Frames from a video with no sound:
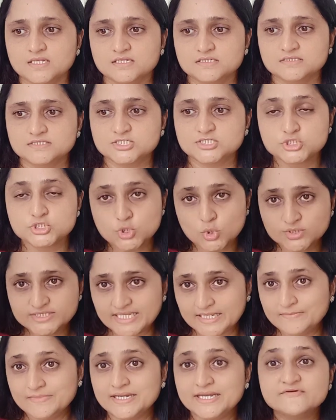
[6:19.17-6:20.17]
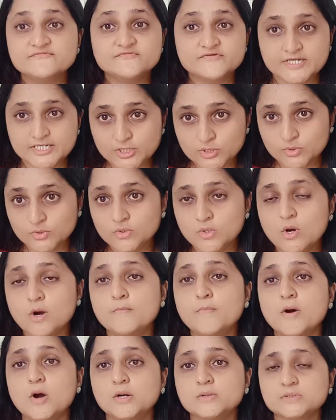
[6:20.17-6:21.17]
show them a video
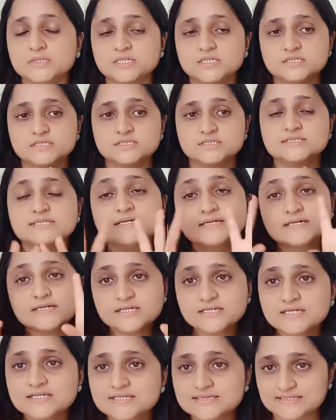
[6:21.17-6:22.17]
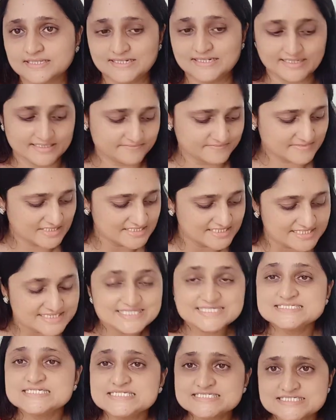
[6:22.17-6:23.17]
about the real thing. Like these
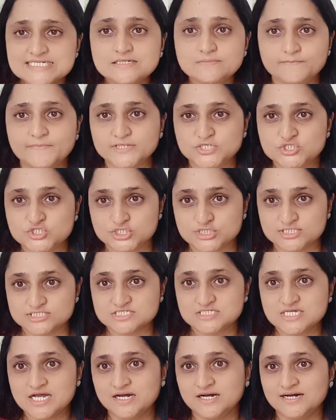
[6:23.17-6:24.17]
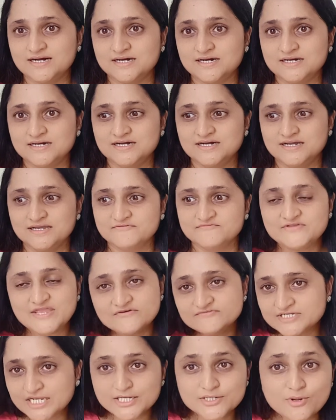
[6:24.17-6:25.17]
are still pictures. We have
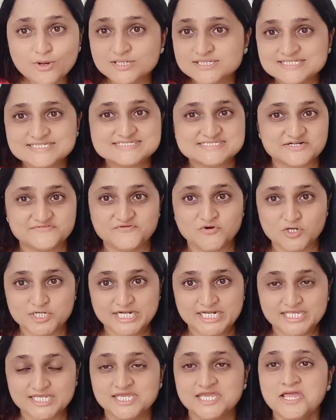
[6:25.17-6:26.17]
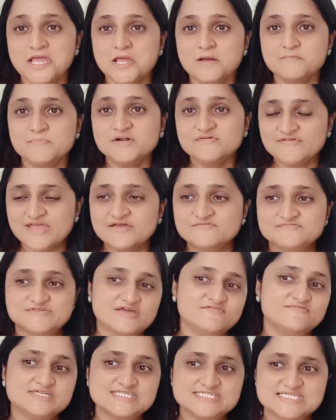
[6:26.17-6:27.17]
done all this stuff already, but we have
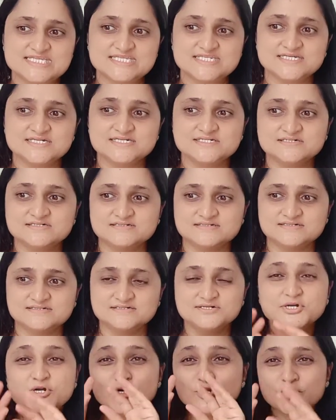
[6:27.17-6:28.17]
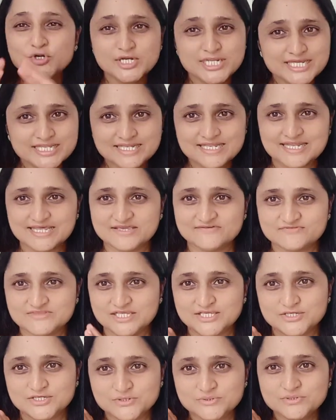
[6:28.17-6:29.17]
never seen a real life thing,
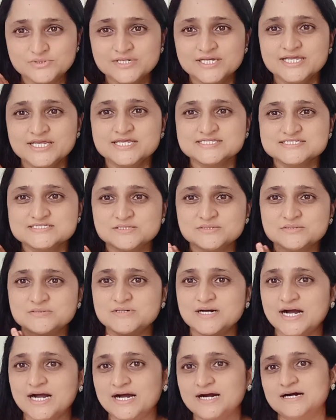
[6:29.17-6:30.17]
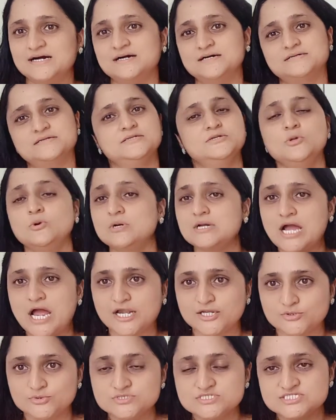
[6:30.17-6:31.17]
you know. So no
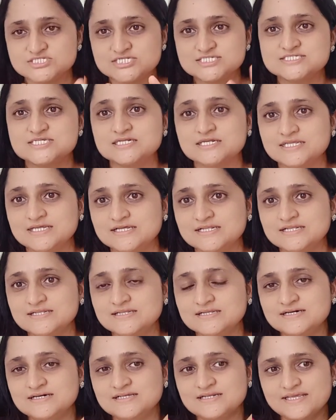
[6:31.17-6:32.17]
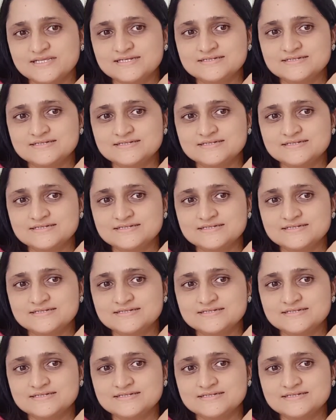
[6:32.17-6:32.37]
cartoons, just the real like